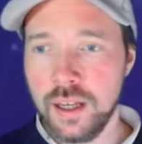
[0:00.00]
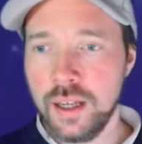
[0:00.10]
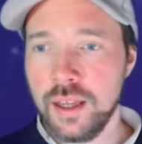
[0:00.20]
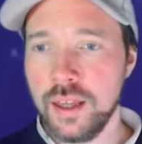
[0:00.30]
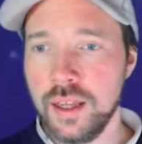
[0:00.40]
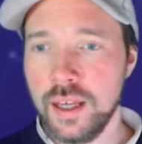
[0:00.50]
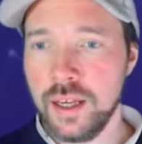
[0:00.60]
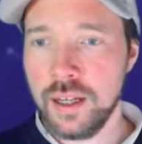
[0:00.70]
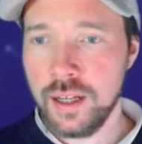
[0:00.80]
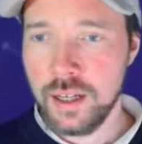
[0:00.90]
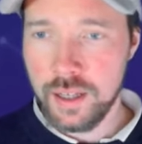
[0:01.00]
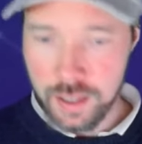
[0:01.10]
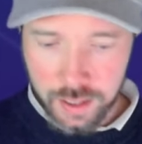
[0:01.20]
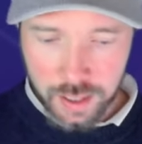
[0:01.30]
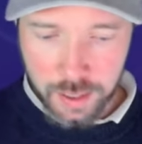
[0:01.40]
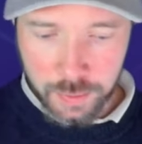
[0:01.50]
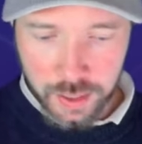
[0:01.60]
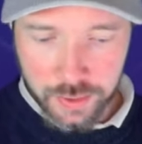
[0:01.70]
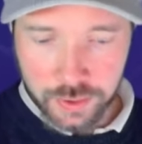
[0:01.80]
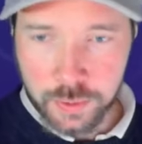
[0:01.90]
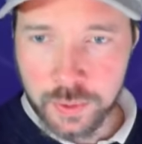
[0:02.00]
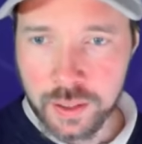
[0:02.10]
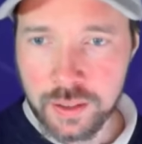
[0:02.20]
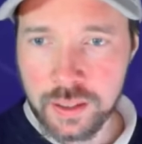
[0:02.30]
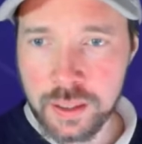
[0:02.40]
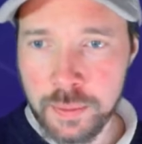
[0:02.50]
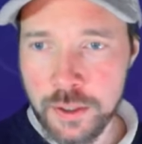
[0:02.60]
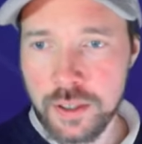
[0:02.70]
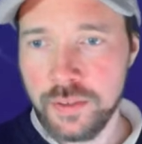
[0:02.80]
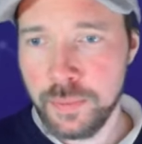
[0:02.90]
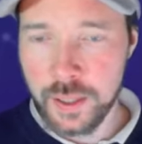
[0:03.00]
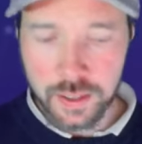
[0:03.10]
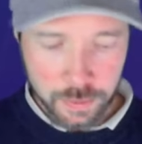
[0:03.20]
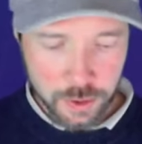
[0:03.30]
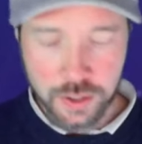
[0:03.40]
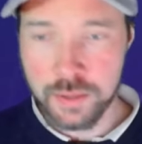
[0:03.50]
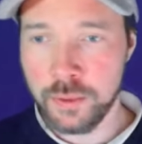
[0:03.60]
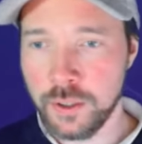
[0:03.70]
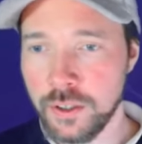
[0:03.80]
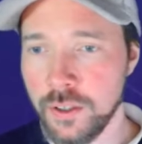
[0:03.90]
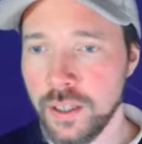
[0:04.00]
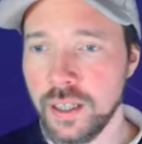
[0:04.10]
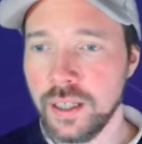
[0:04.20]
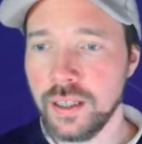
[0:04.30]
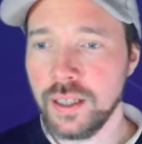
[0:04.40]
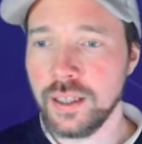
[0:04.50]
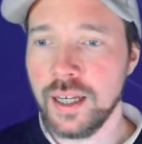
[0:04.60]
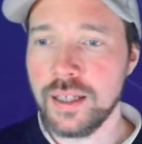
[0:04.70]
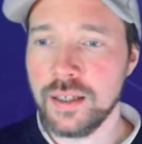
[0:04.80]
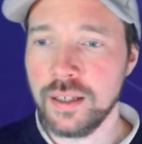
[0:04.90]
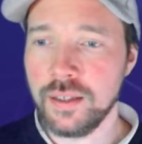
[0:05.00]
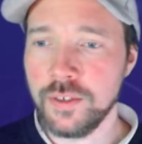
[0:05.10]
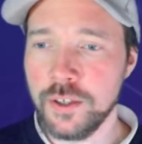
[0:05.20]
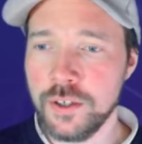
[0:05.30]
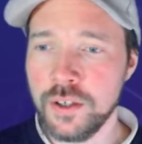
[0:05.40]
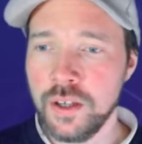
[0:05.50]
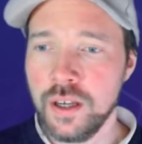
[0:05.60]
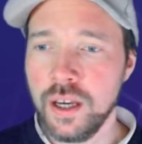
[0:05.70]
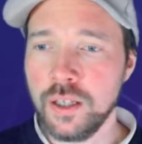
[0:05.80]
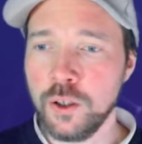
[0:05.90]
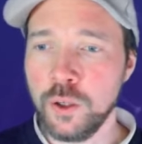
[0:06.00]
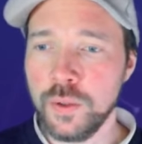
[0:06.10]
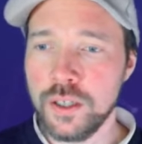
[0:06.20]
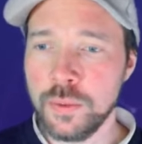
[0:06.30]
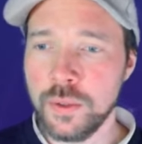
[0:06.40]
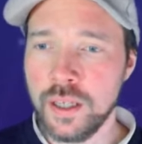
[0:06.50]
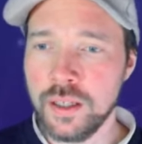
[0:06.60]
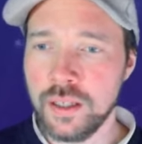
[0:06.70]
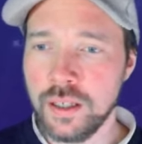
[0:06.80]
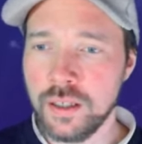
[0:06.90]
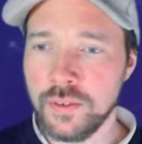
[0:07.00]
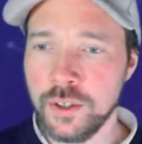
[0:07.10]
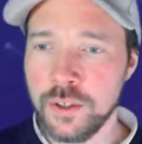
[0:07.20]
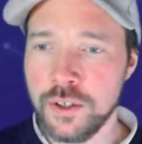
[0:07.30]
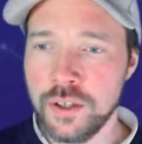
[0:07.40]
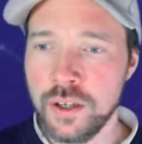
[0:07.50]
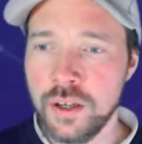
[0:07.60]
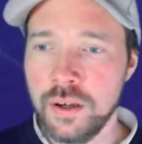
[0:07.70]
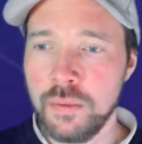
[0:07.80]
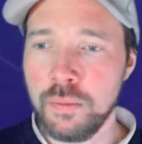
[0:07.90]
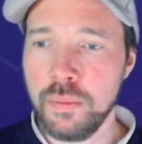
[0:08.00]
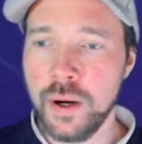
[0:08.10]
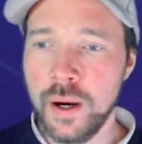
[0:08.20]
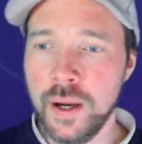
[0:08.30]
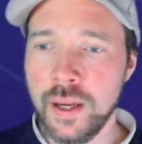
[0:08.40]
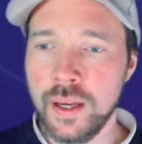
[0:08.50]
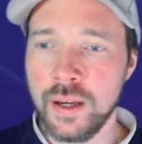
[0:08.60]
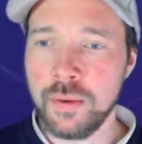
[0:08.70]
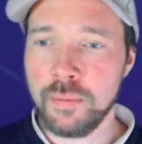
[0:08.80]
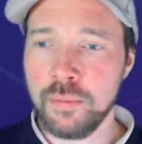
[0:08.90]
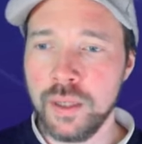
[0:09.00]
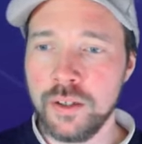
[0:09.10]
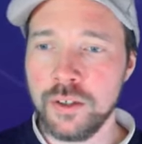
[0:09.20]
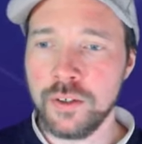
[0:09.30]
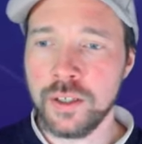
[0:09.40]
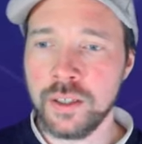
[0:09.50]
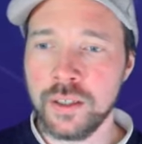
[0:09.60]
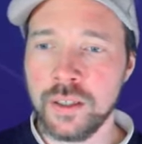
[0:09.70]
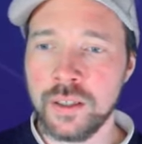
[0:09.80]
then I'm left with this positive part, which is monotonic, and it has an inverse, and you always obtain the inverse by mirroring